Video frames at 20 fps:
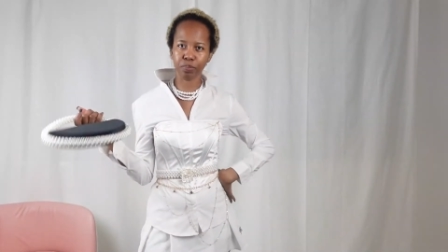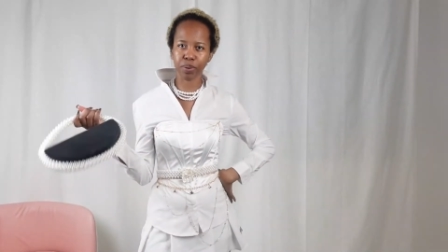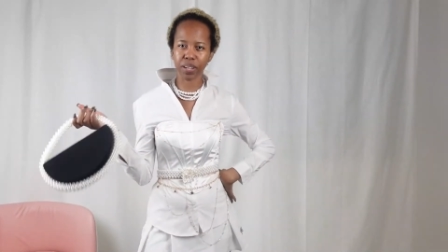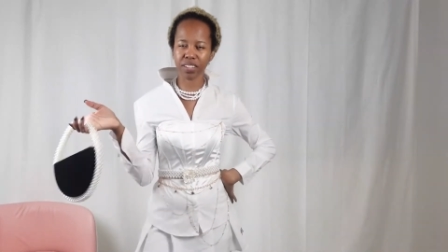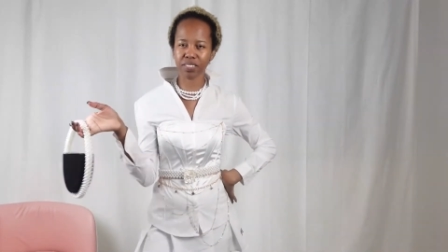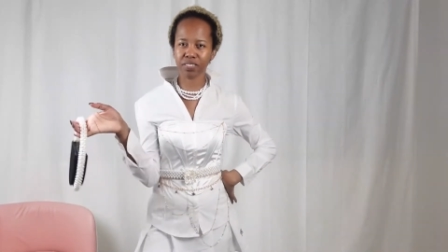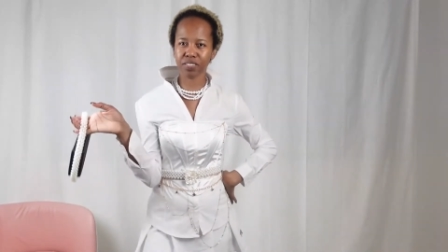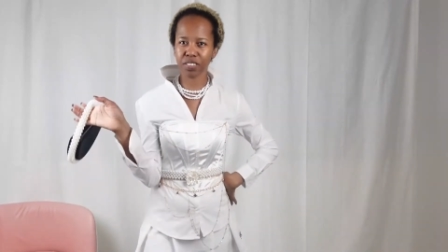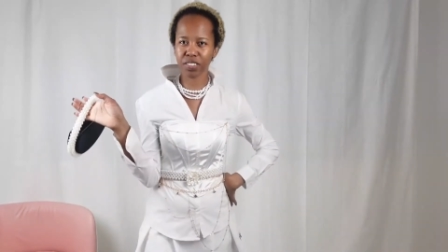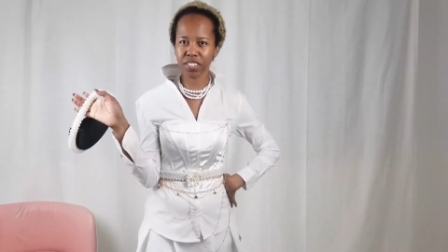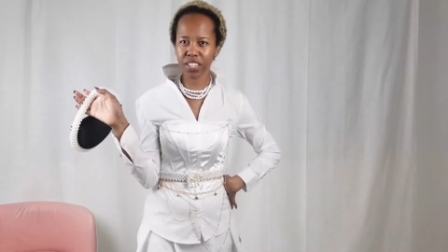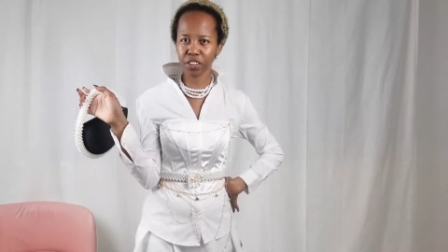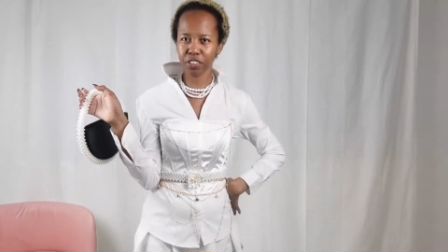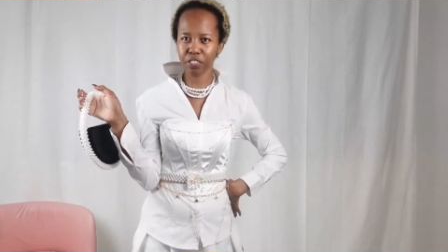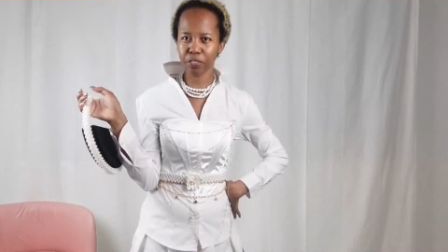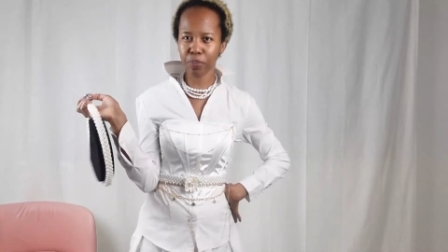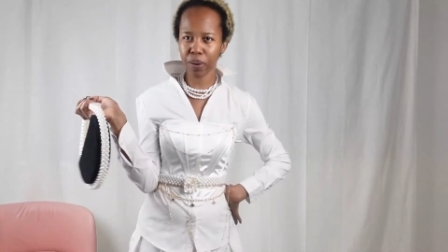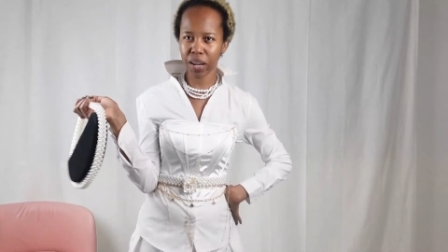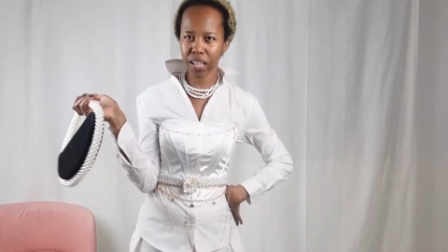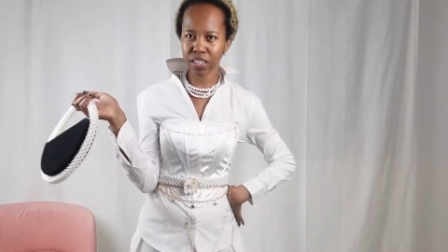but it feels out
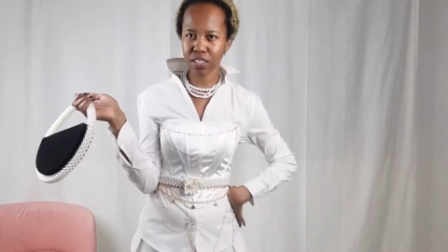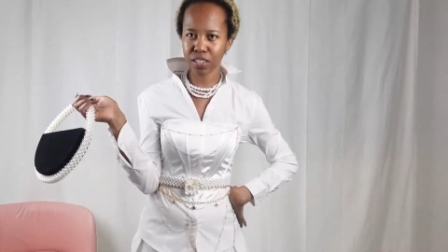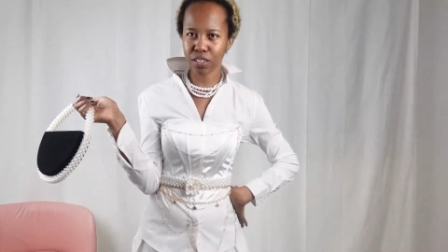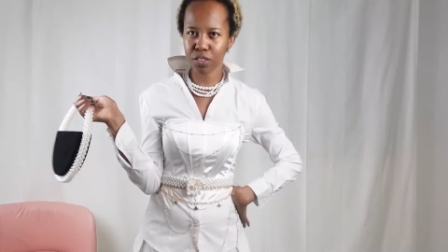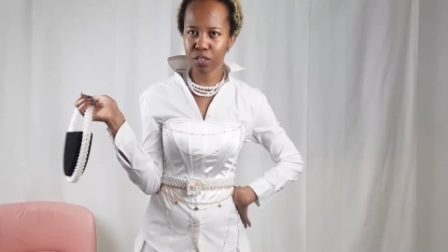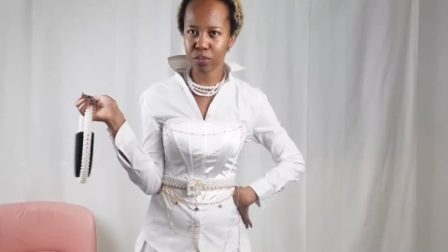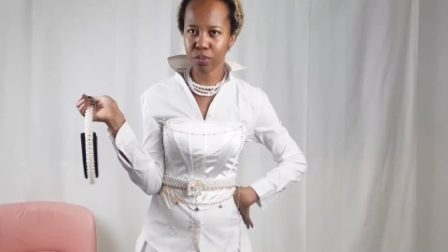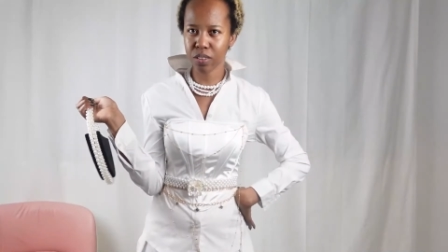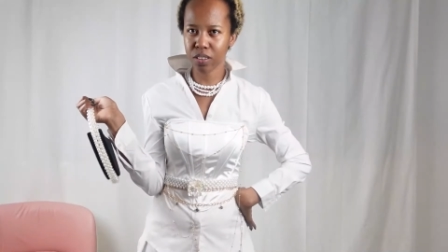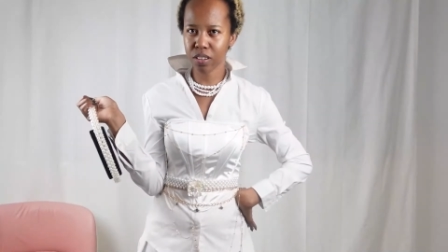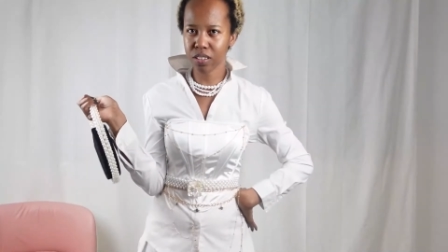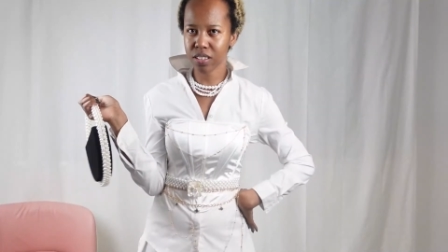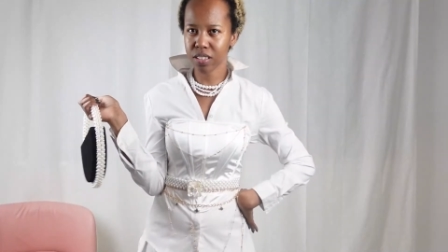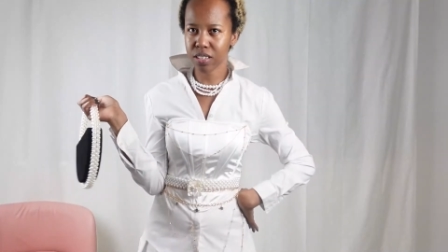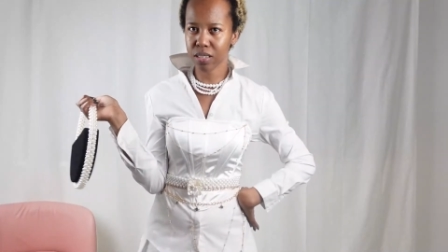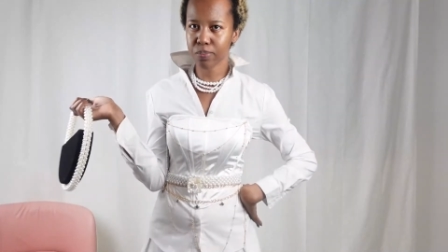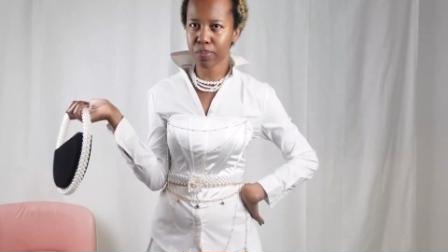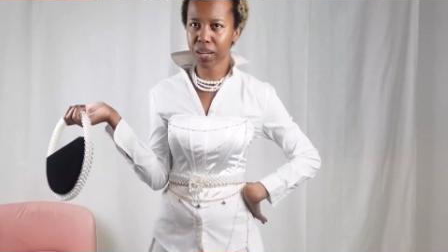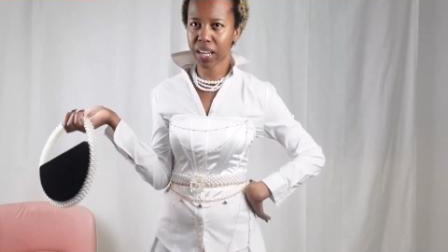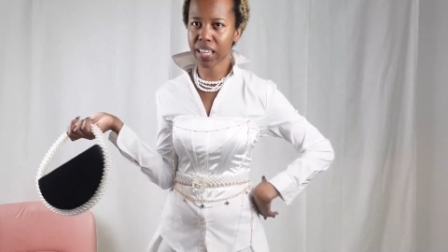of place too because
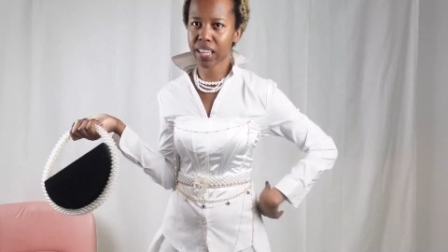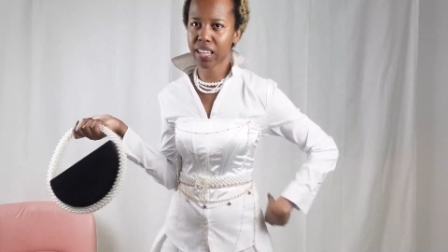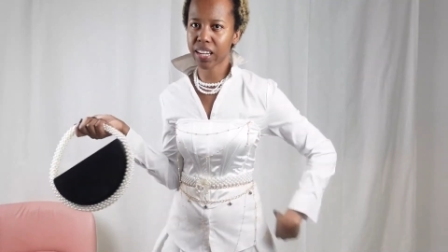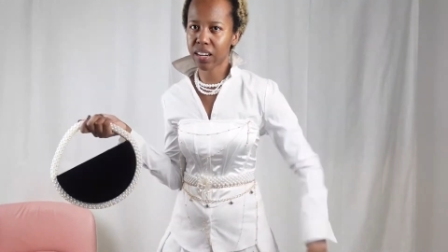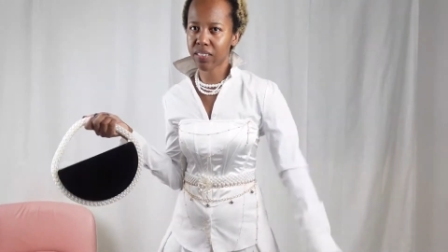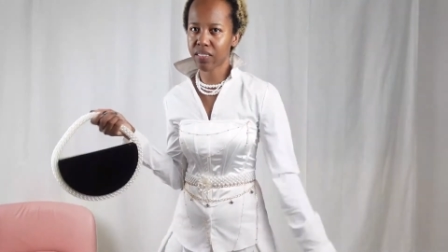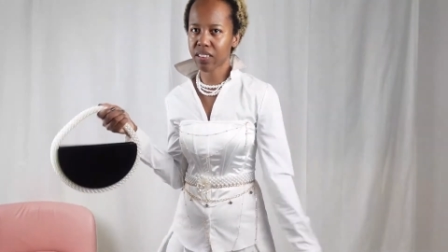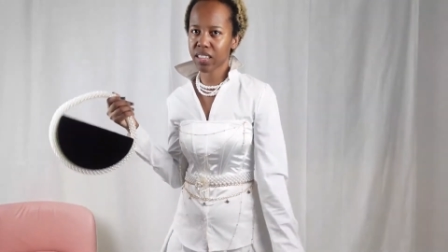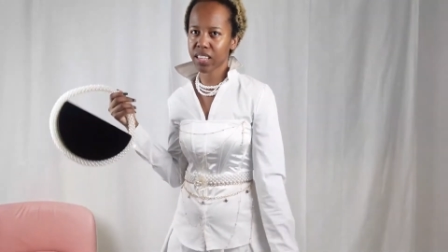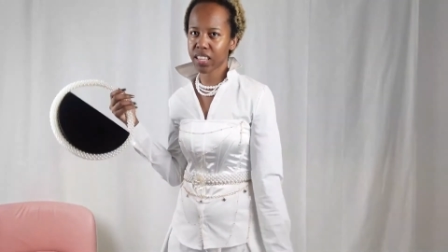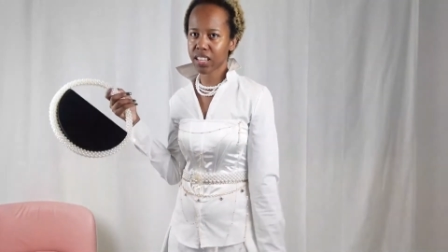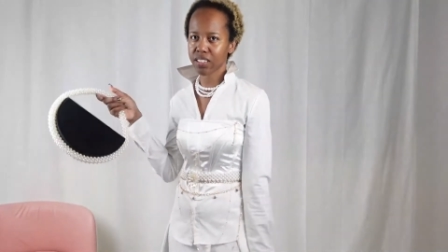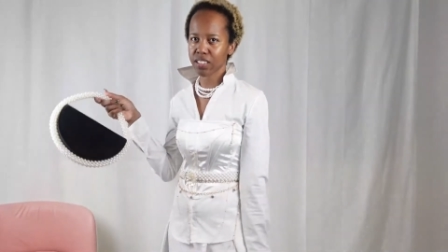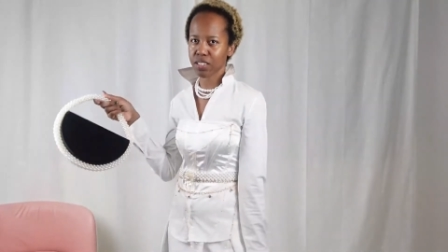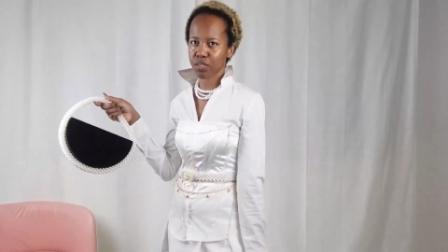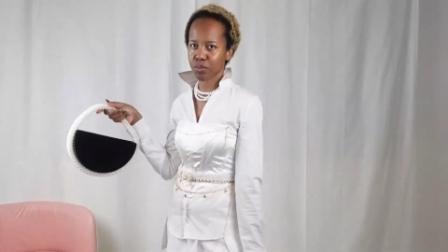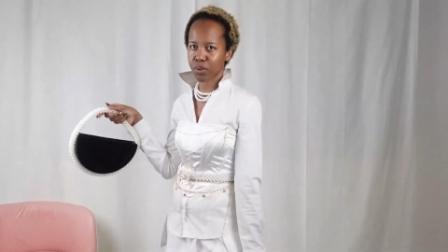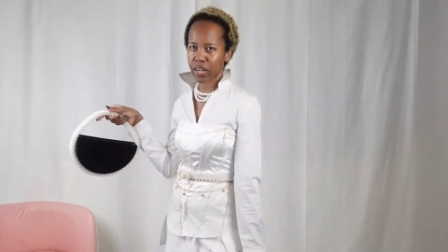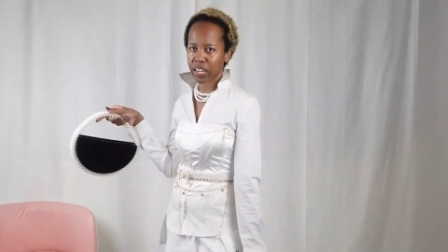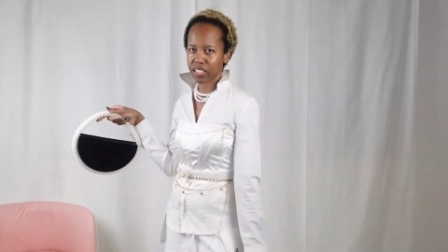it's black and everything else
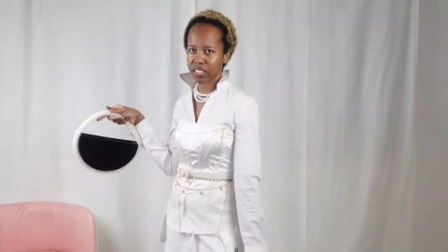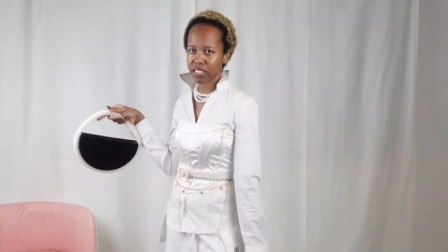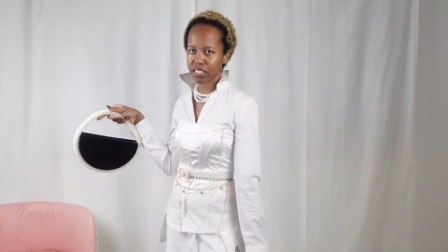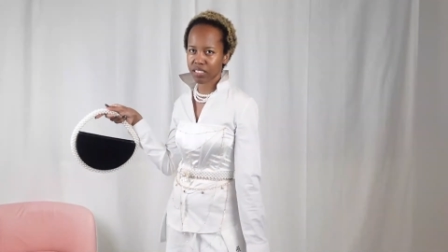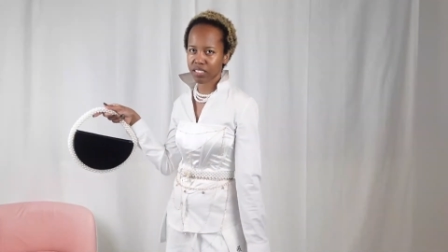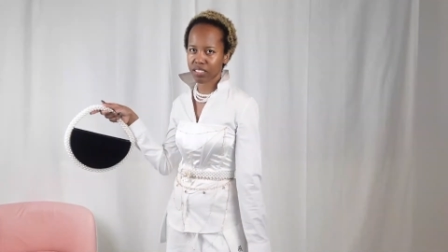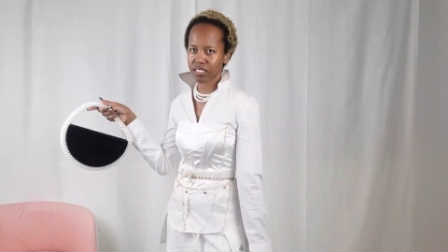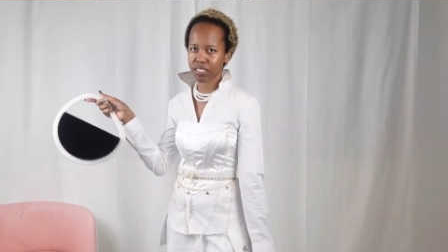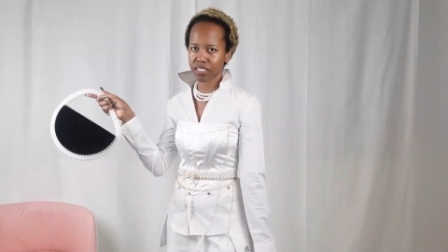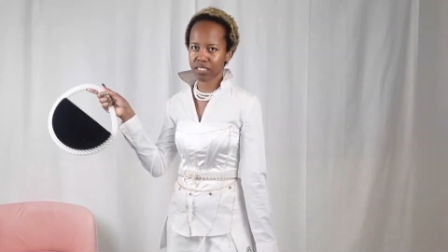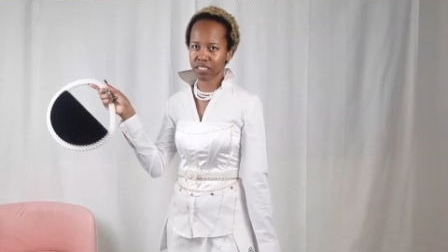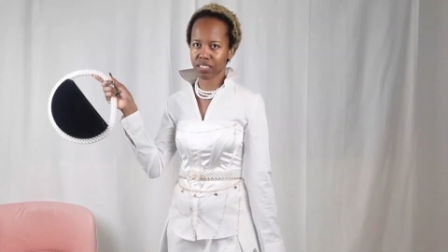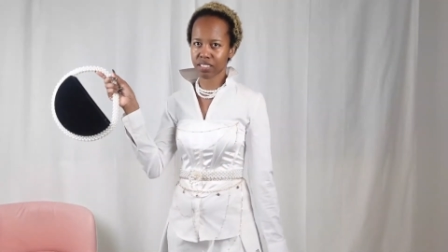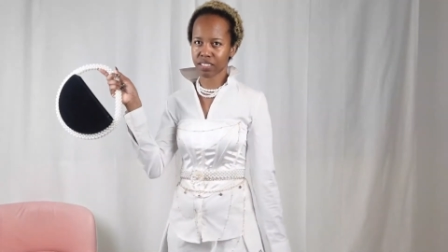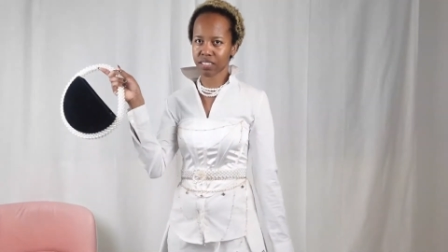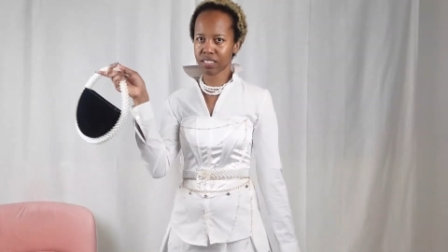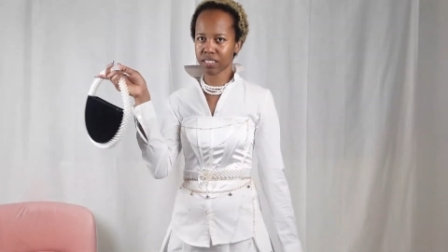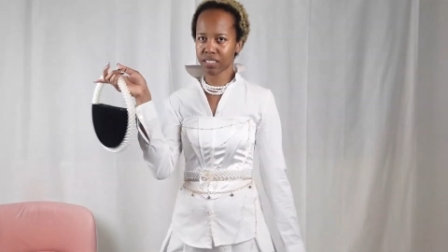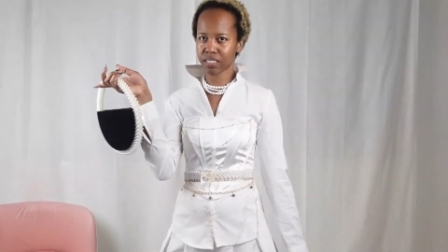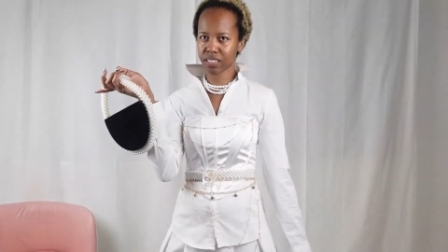is white.
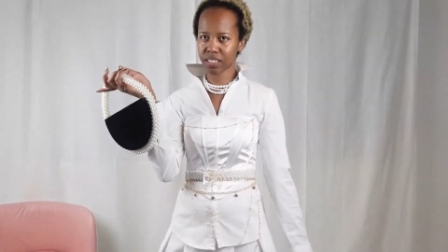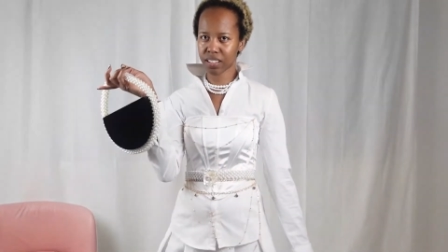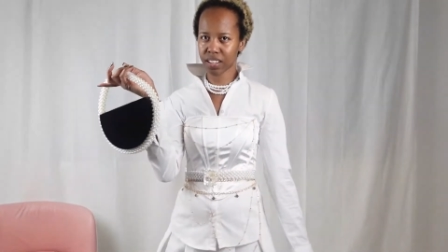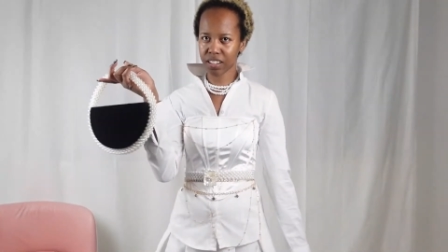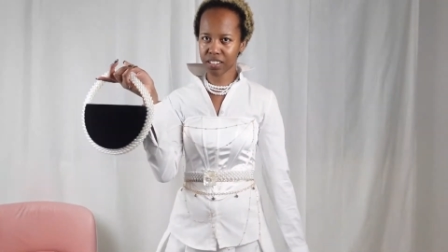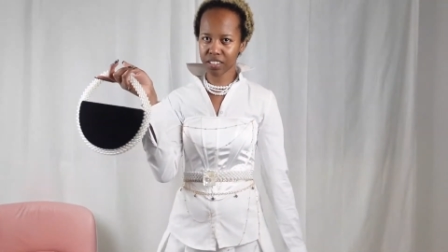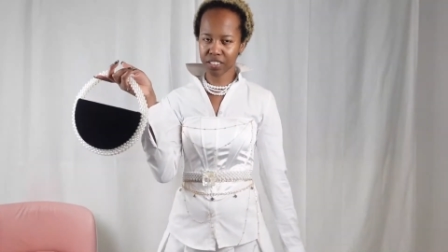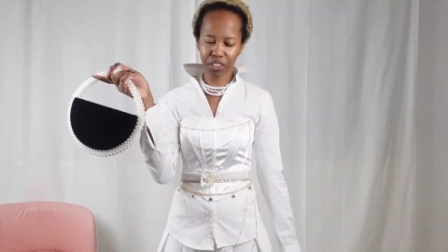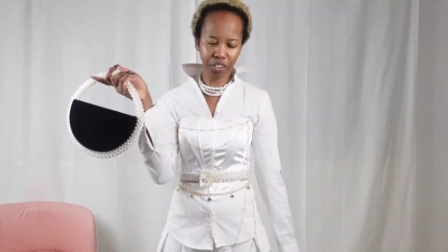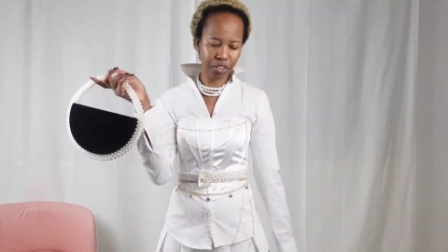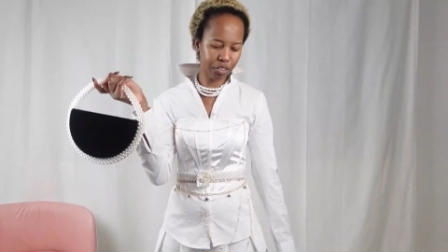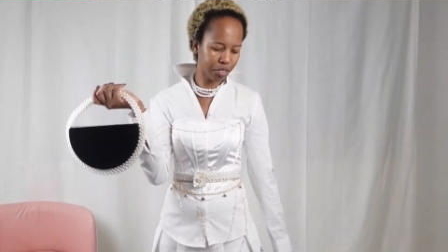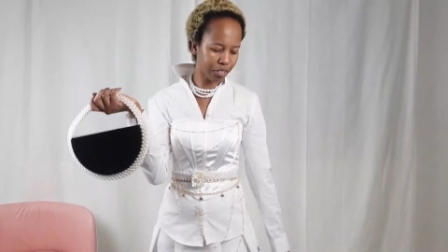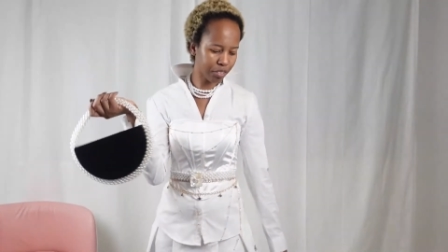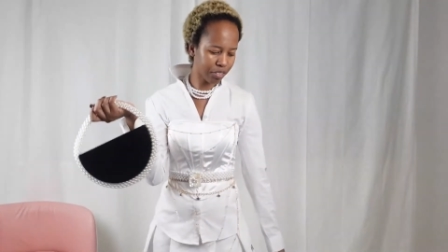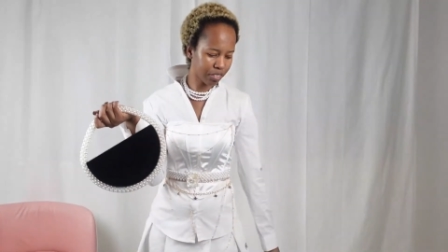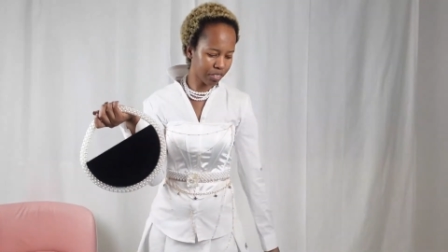I don't know.